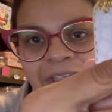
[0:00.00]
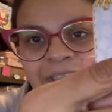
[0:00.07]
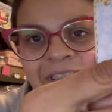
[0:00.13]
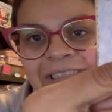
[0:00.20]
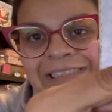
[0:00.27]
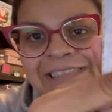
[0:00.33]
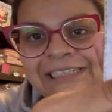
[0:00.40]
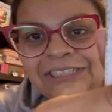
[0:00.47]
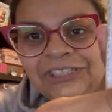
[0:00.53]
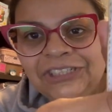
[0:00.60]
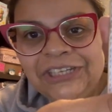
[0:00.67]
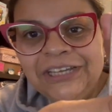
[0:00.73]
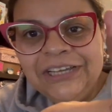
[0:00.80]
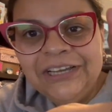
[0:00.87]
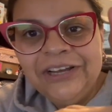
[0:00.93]

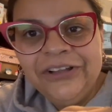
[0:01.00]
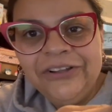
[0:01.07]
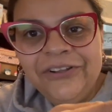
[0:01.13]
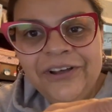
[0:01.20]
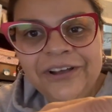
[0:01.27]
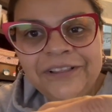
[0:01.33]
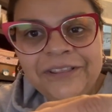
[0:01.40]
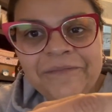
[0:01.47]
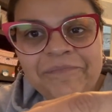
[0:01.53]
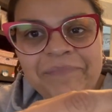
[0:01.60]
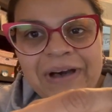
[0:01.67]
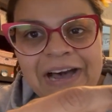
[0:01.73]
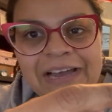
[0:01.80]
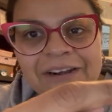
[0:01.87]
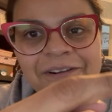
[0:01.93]
stitching along the
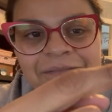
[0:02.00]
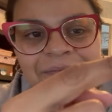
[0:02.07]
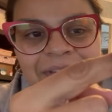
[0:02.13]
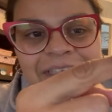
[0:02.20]
bottom.